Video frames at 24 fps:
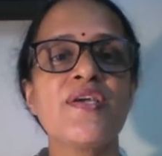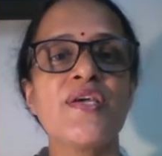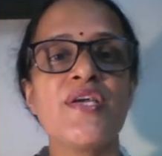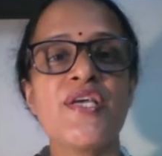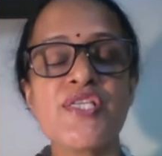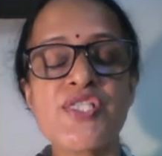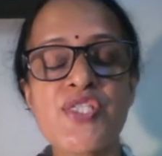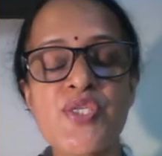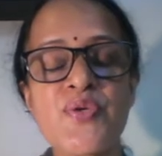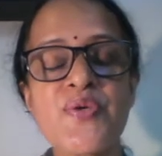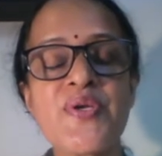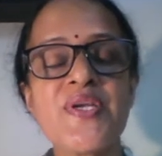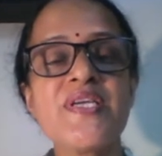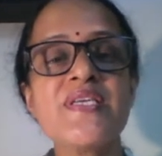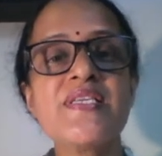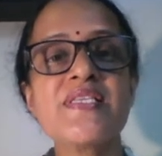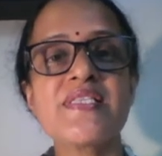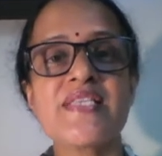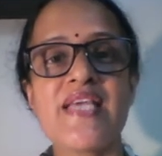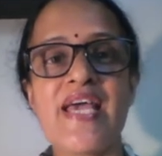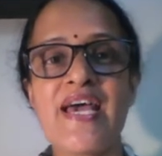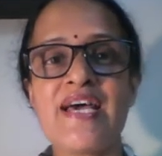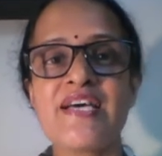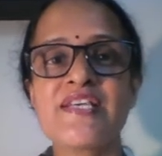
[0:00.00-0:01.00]
Students,
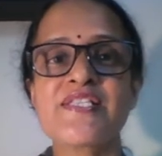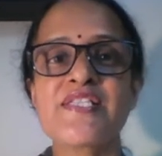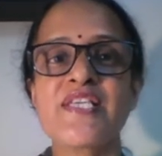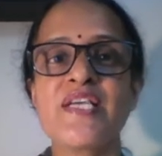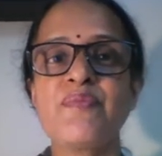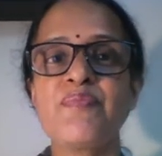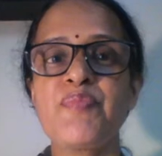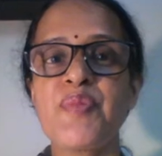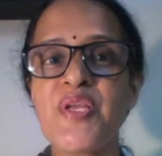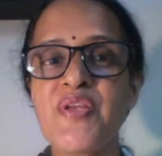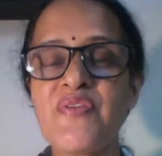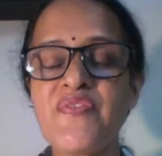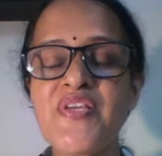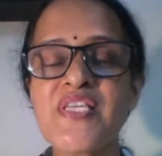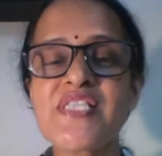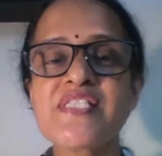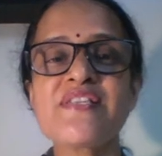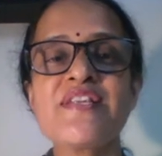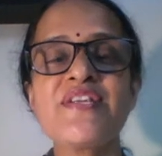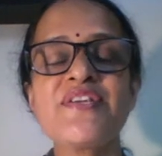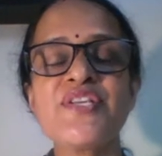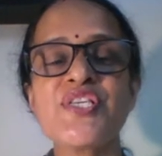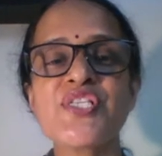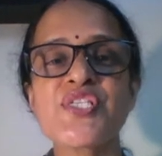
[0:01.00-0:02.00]
as I
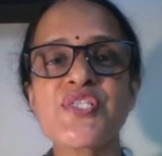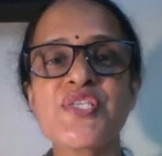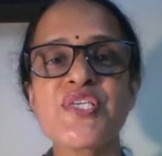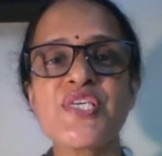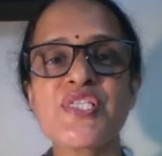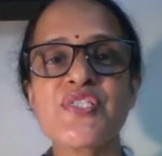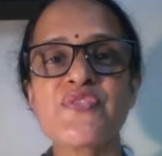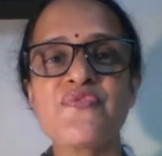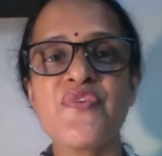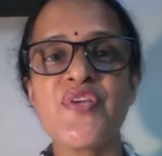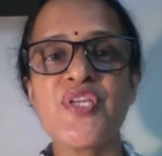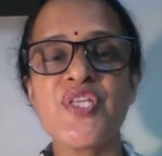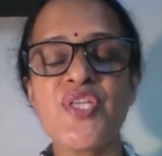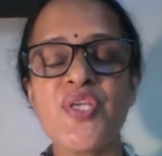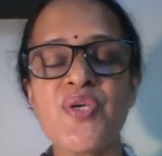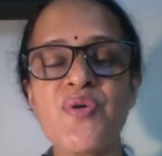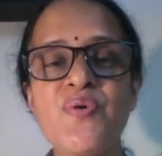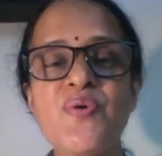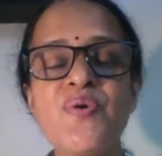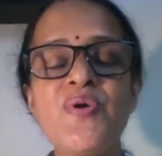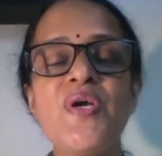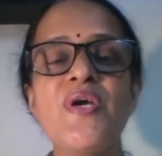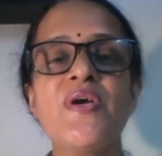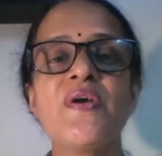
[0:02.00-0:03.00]
previously discussed with
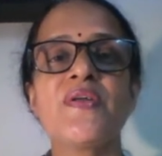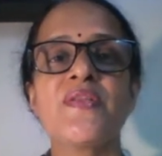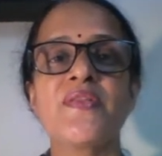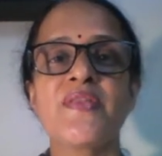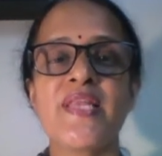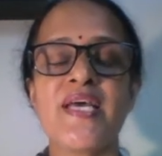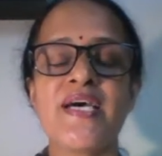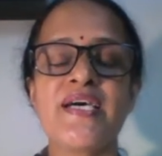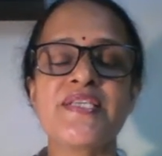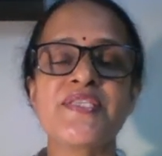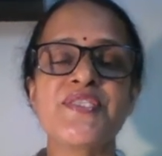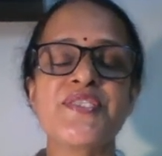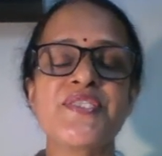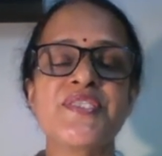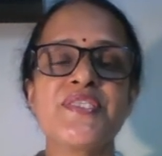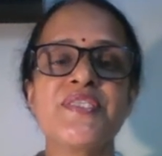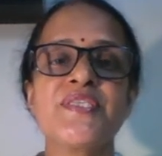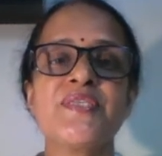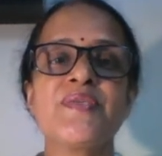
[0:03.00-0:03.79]
you that